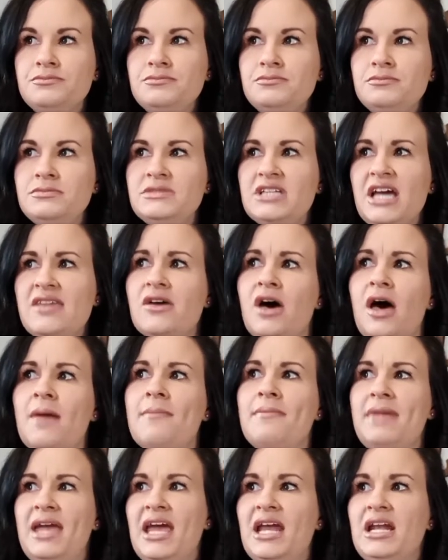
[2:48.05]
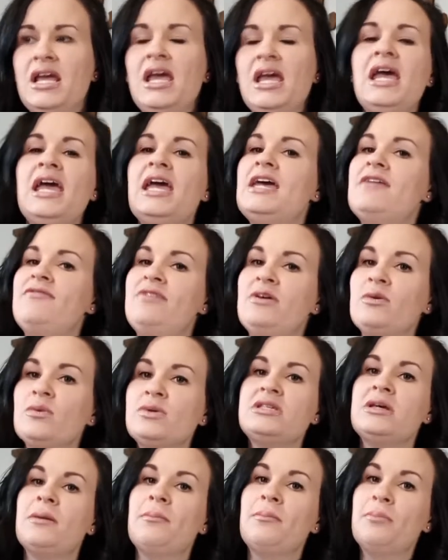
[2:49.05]
I thought, man, if it was
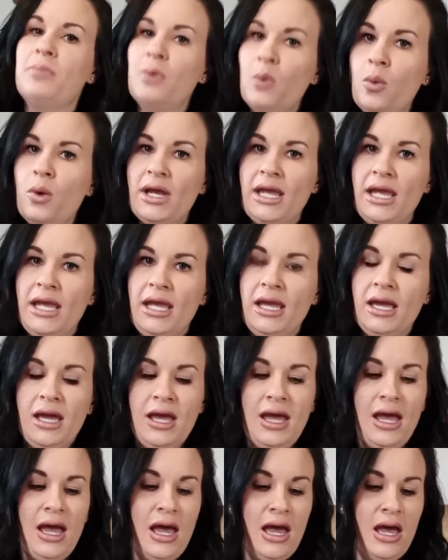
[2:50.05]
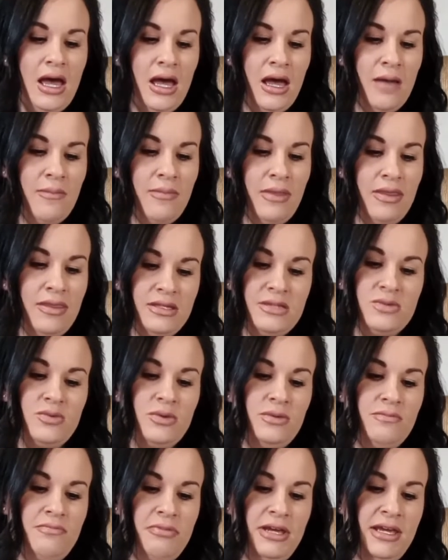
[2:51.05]
a boy, this
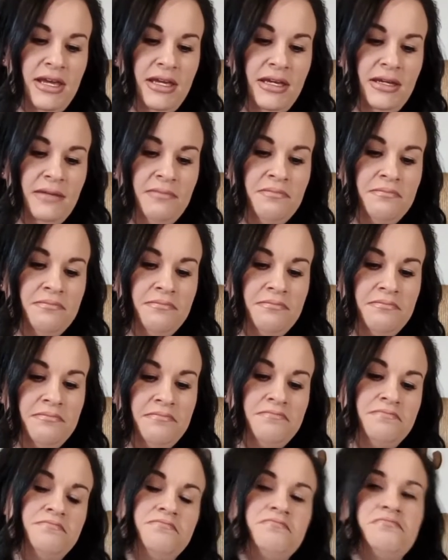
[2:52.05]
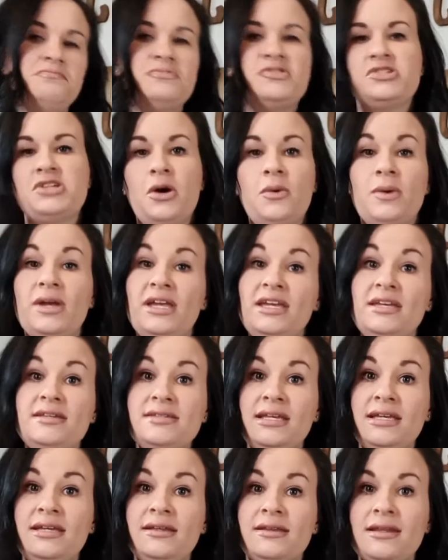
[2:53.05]
would be so
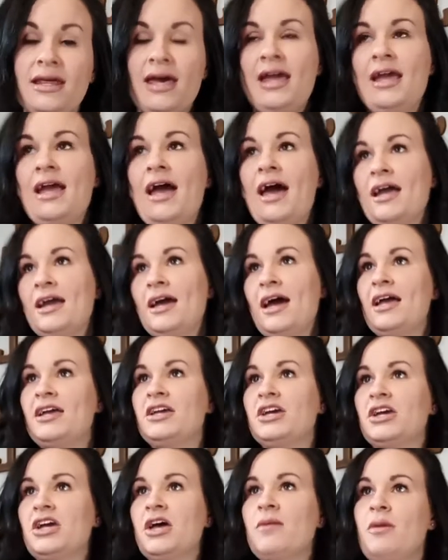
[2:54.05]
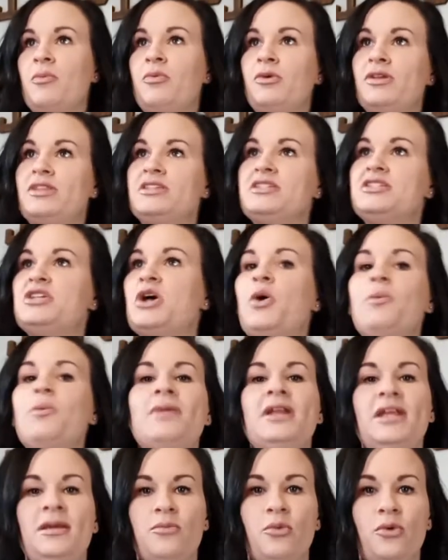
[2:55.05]
easy. Like I could come up with so
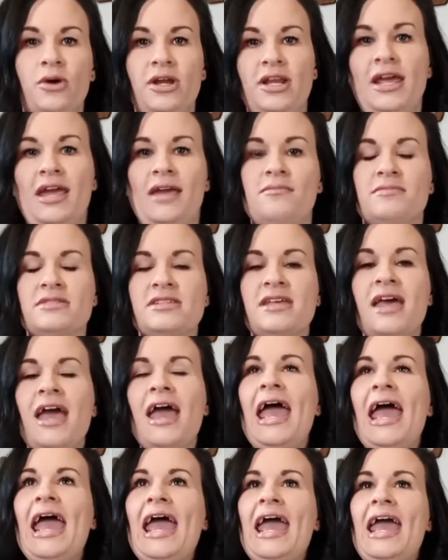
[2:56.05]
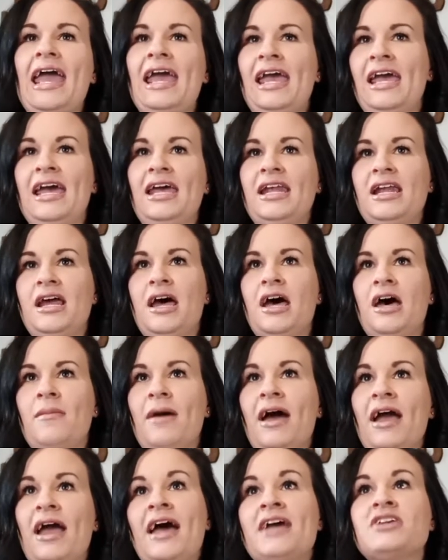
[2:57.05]
many boy names. And
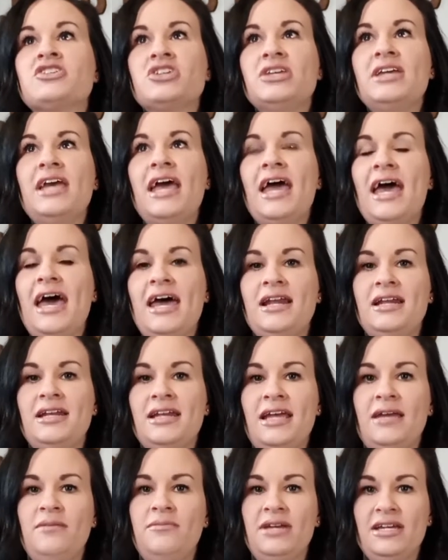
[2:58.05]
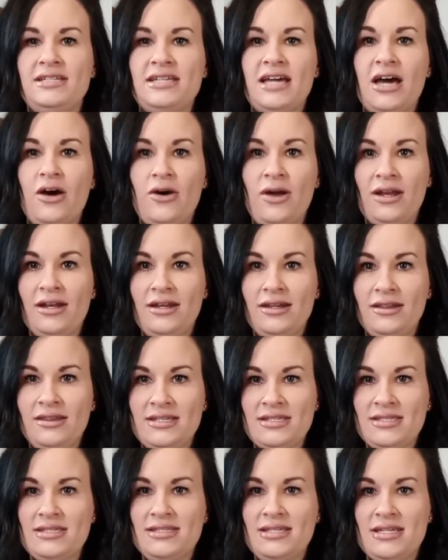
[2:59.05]
I actually had a name picked out, and
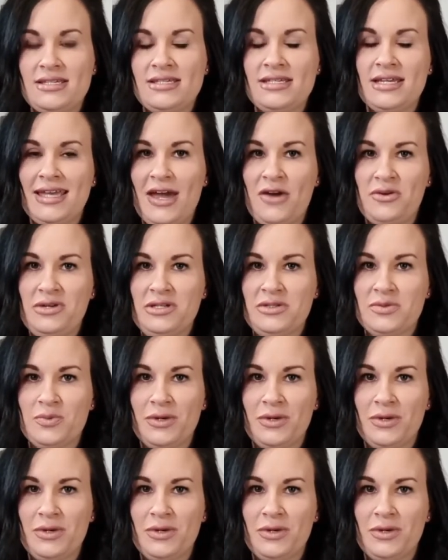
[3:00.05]
this doesn't count as one of the